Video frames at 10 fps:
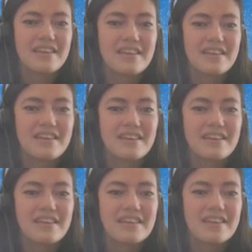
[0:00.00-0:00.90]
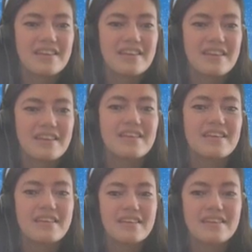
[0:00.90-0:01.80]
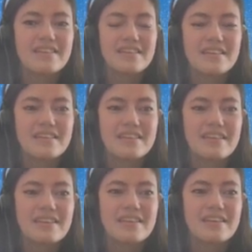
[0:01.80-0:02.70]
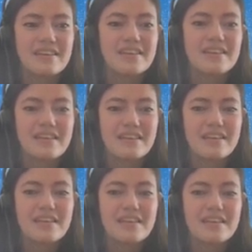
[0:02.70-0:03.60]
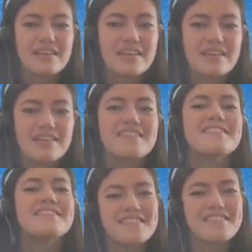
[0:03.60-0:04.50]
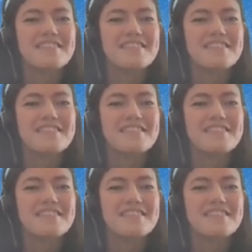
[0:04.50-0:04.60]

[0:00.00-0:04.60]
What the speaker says: (silent)